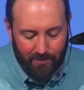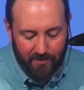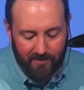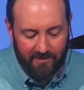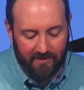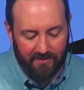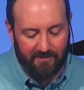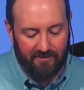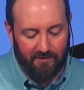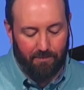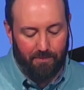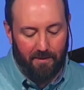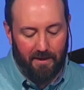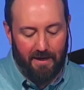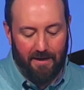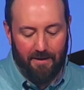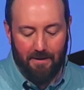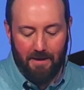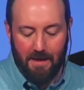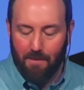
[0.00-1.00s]
to
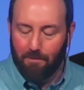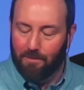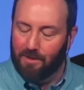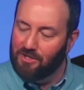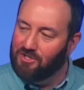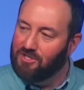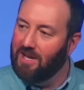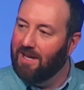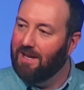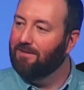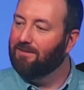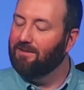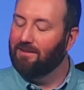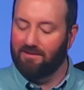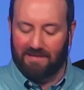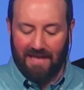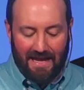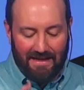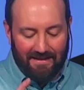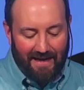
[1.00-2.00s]
participate. But
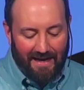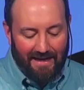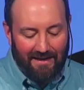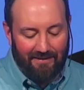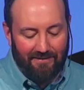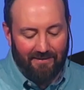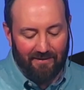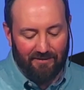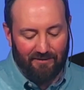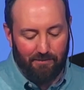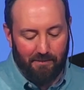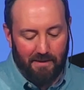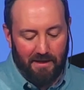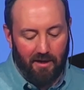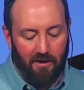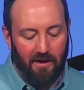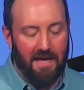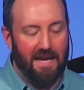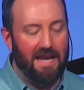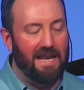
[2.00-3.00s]
Jesus takes this
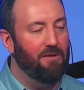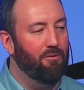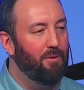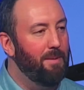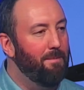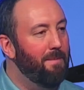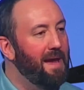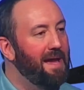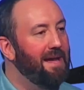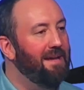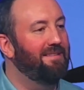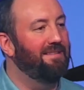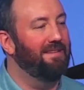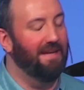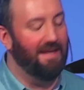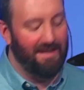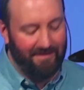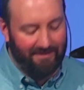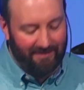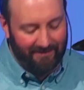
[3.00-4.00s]
meal and he
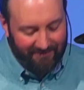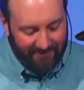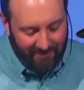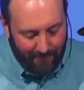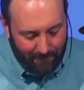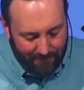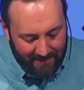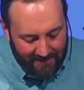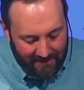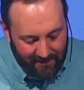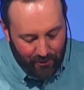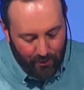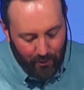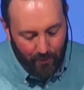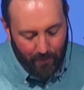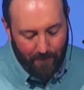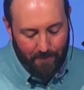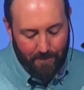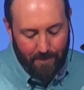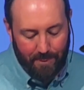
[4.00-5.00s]
remakes it into something
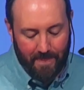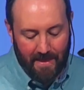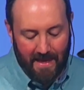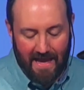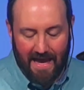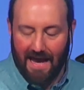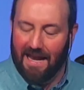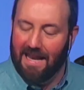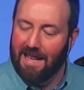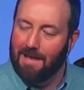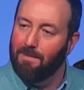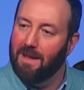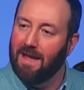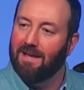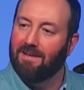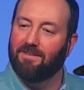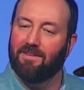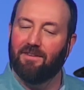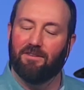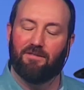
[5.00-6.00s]
new. And he
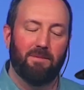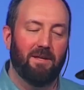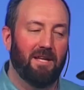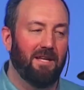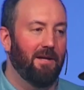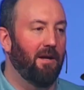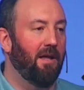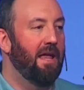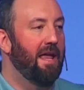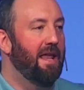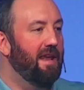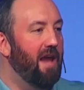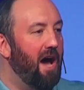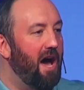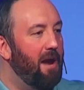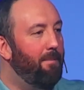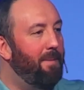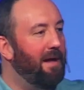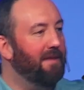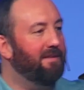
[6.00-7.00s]
makes this meal
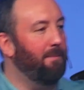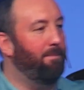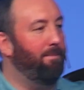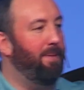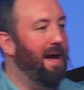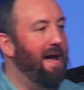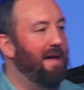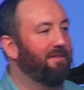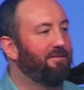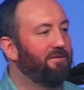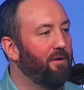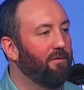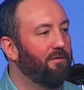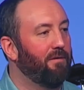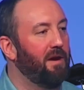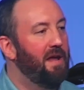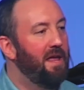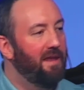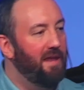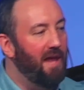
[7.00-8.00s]
not about the
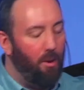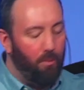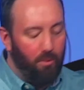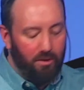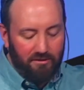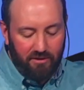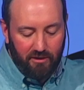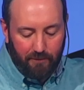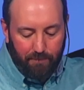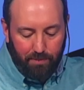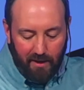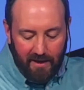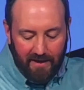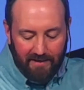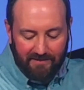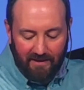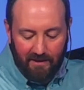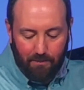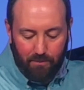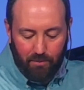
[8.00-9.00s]
Passover, not what took
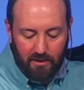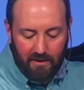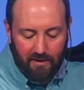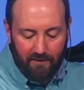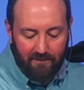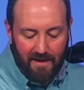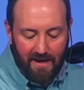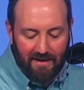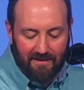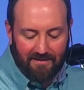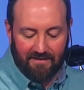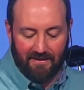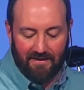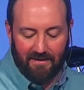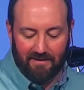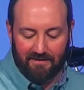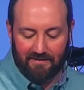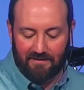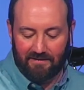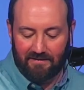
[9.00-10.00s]
place in the book of
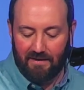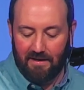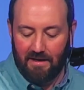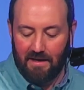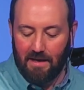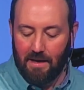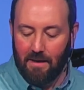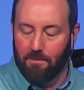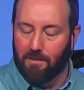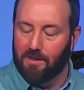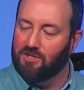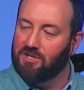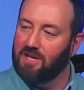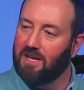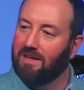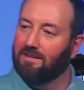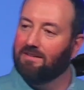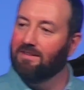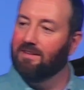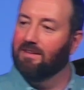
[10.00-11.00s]
Exodus, but
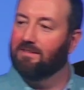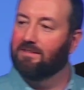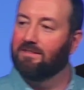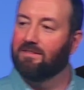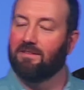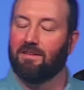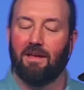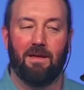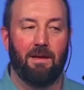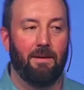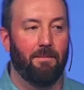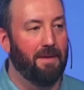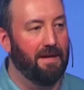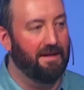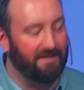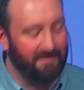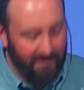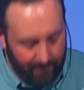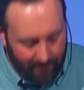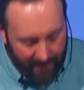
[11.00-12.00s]
Jesus
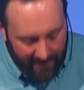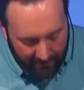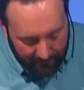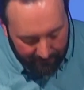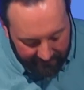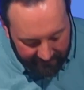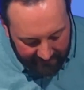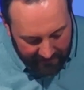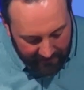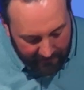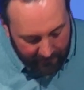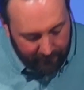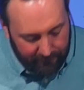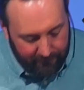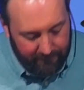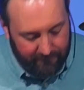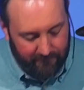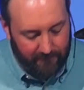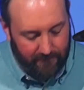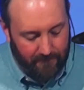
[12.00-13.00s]
makes it about
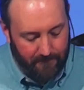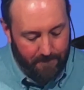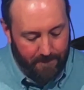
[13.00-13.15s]
himself.